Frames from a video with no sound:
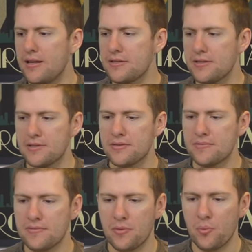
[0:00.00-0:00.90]
just
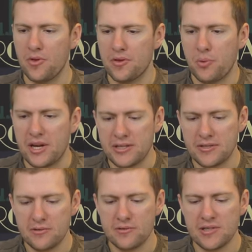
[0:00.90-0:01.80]
the, the way the
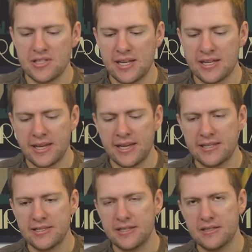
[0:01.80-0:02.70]
storytelling is,
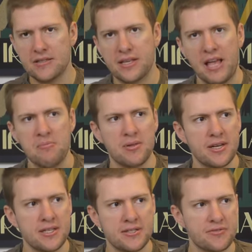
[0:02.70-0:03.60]
the
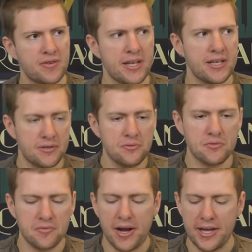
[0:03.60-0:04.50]
gameplay's great. It's all
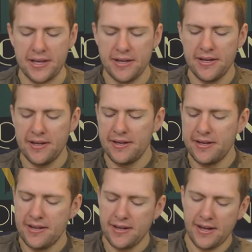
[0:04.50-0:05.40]
great.
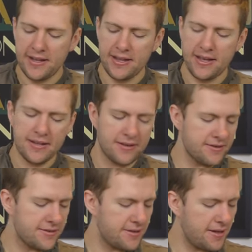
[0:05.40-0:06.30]
And and I
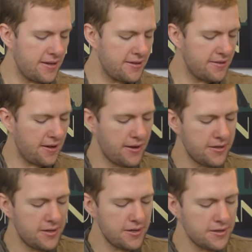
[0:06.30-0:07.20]
was and I'd,
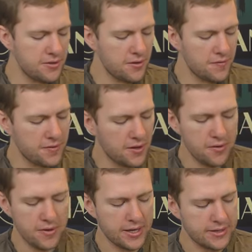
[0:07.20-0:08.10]
I'd sort of
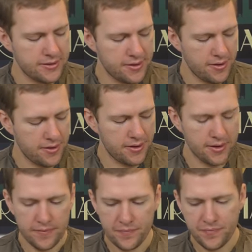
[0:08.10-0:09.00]
noticed that
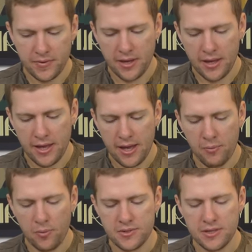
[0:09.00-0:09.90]
it
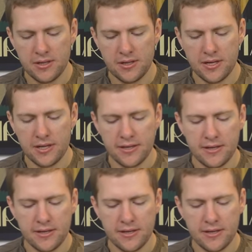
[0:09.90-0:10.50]
wasn't like...